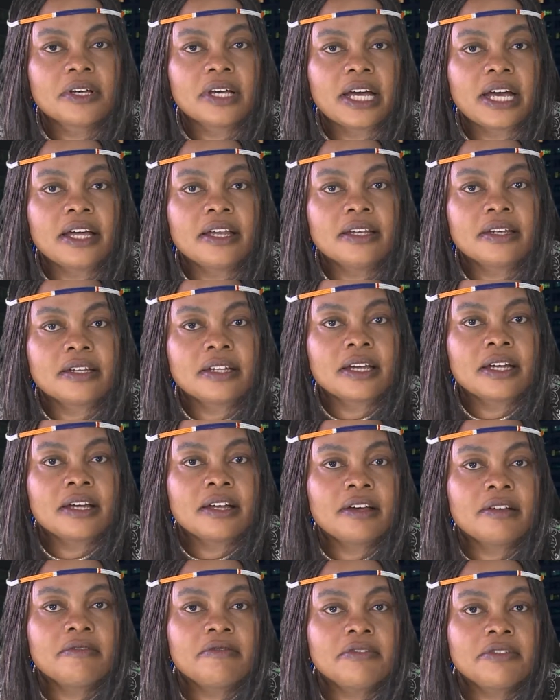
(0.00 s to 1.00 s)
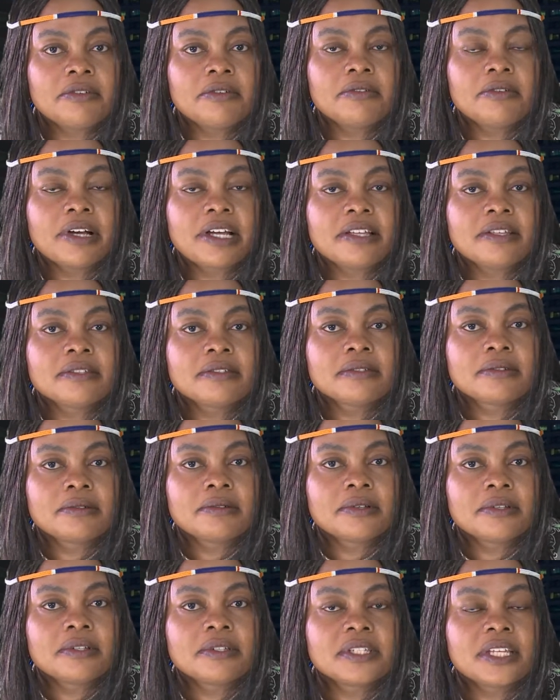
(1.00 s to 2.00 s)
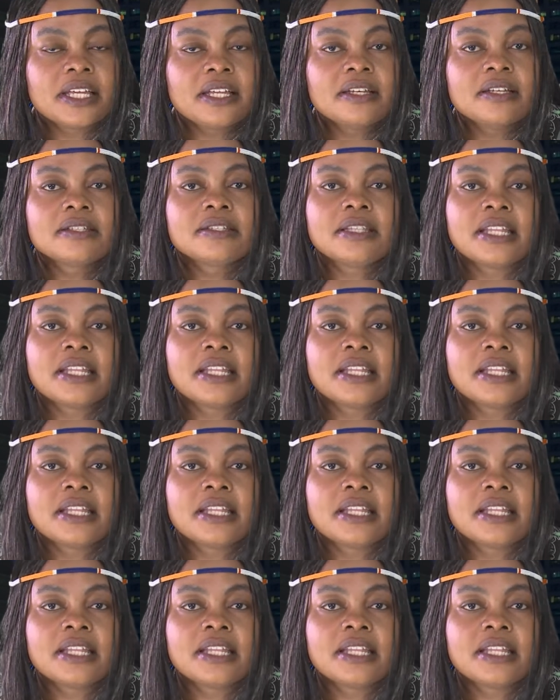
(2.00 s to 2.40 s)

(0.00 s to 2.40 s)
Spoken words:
And viewers could send